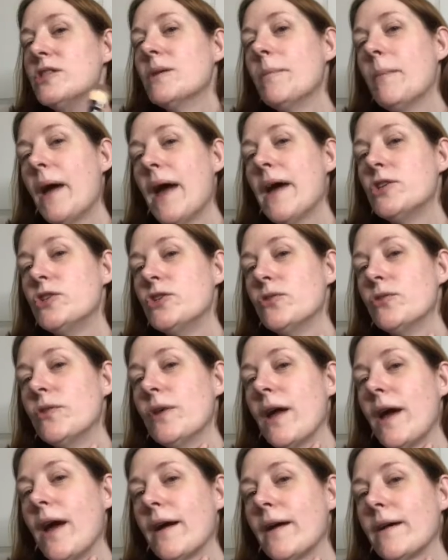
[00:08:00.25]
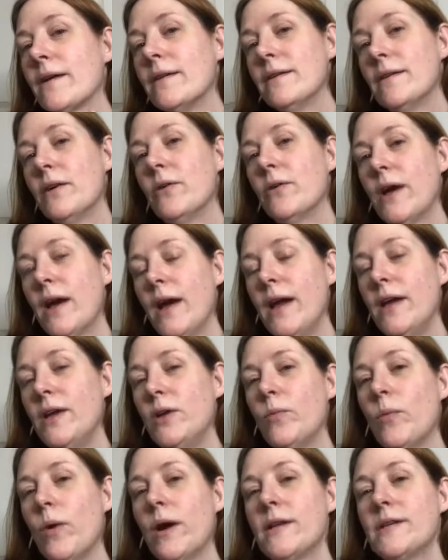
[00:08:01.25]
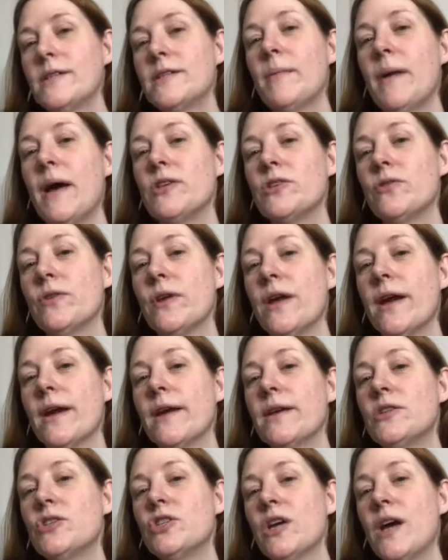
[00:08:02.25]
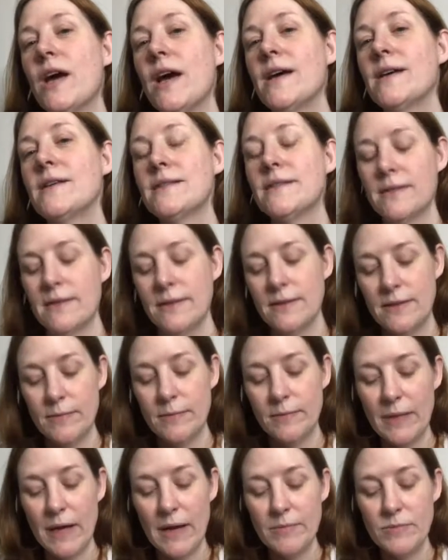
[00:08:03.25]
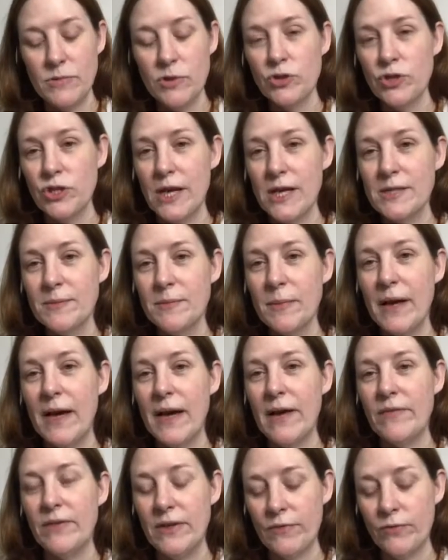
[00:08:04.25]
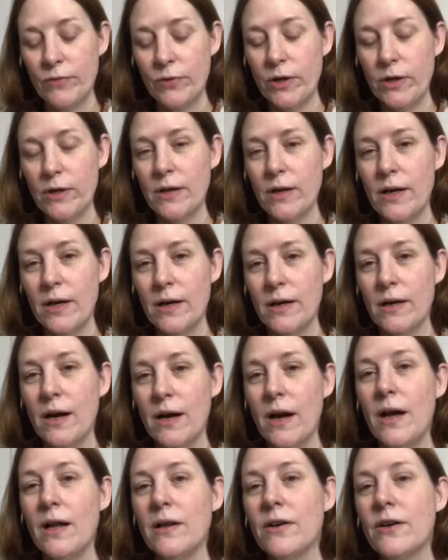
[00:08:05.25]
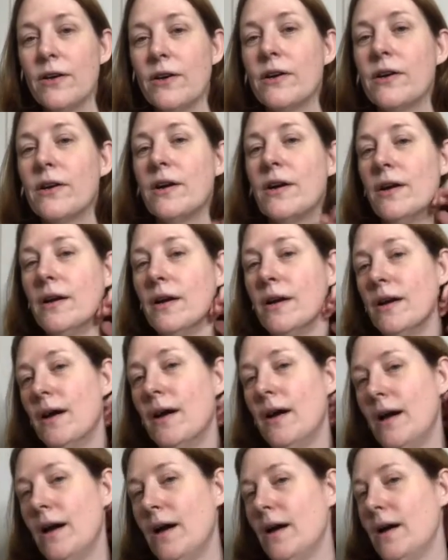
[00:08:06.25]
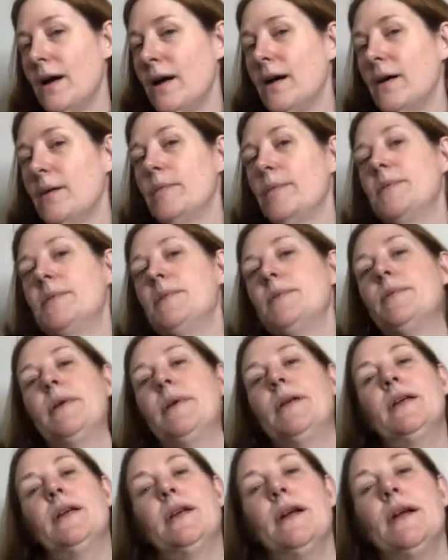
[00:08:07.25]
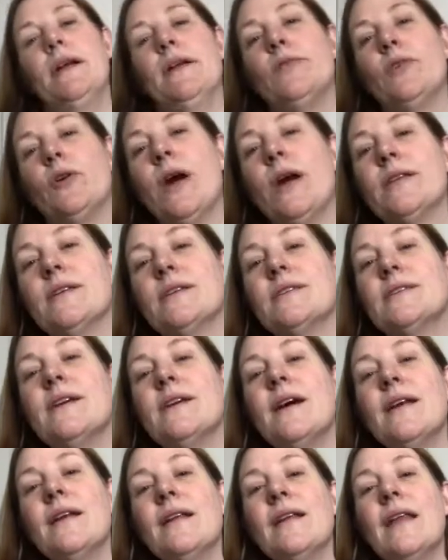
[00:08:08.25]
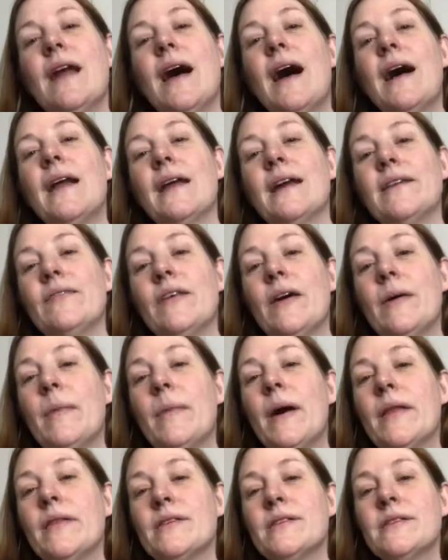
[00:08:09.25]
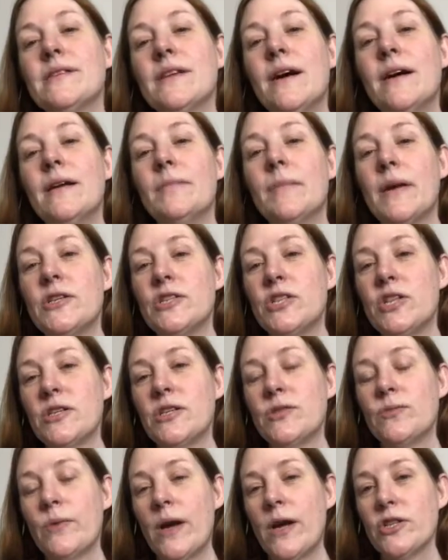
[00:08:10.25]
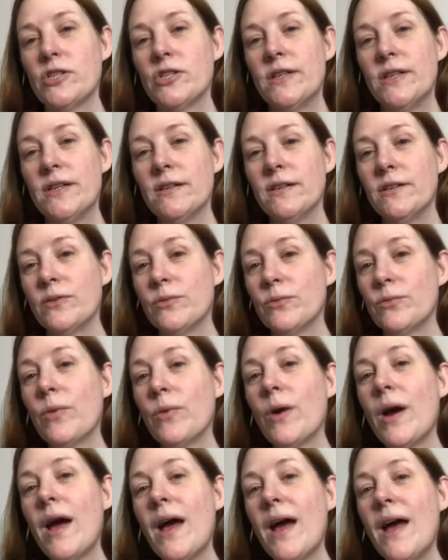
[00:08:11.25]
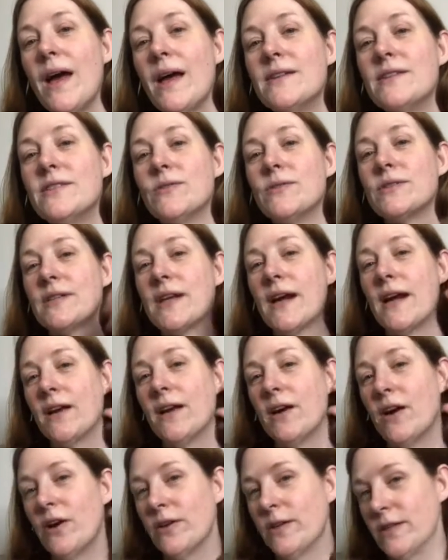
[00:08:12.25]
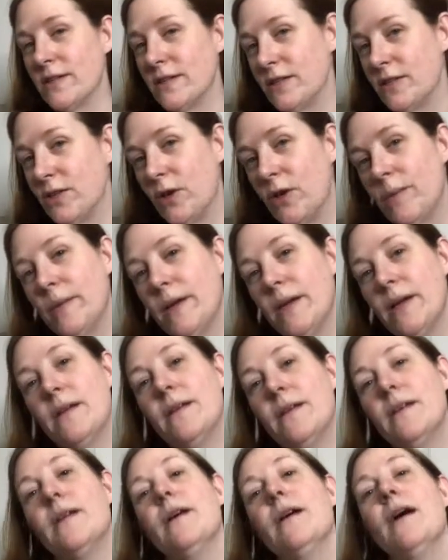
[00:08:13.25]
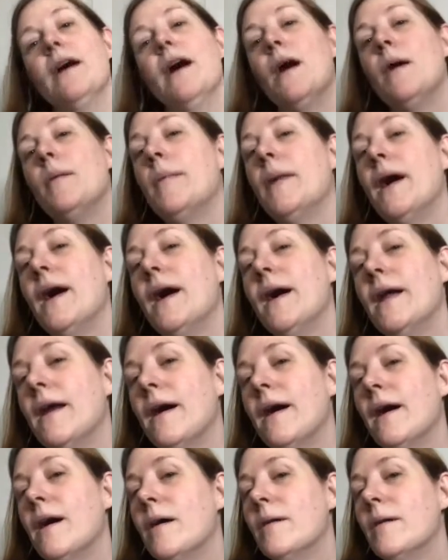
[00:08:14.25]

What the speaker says: to match your neck. Okay, you want it to match your neck and chest. Sometimes your chest may have a different color, depending on if you're out in the sun a lot. Like if I'm out in the sun, my chest will actually get a little red, so it's kind of hard to determine. But